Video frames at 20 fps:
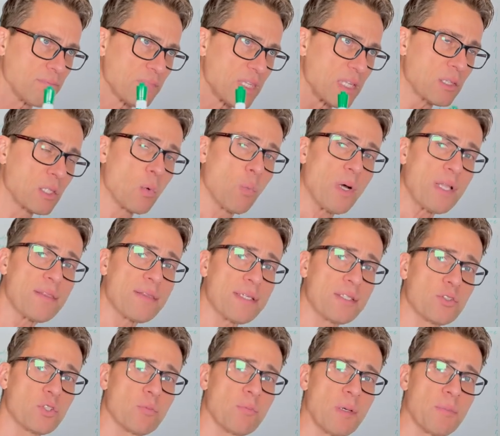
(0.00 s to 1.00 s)
The one
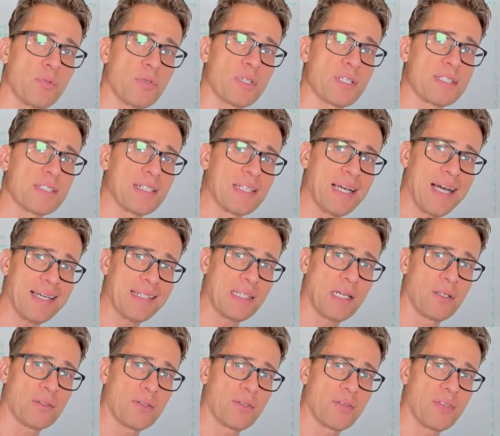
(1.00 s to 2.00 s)
thing to remember is cut
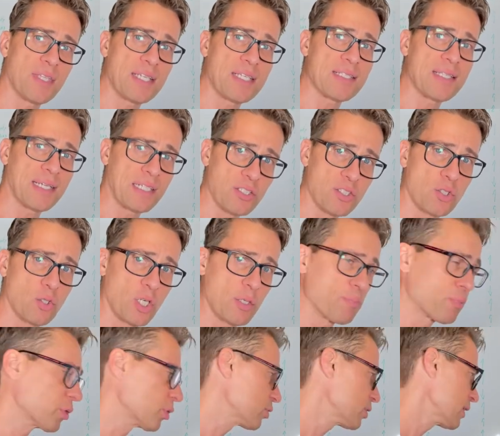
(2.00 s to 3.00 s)
out the things like soy
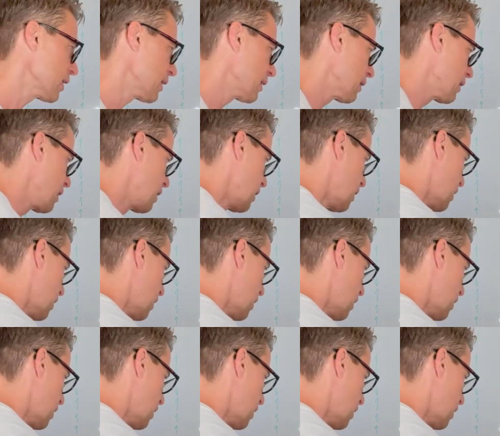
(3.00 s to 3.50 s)
protein.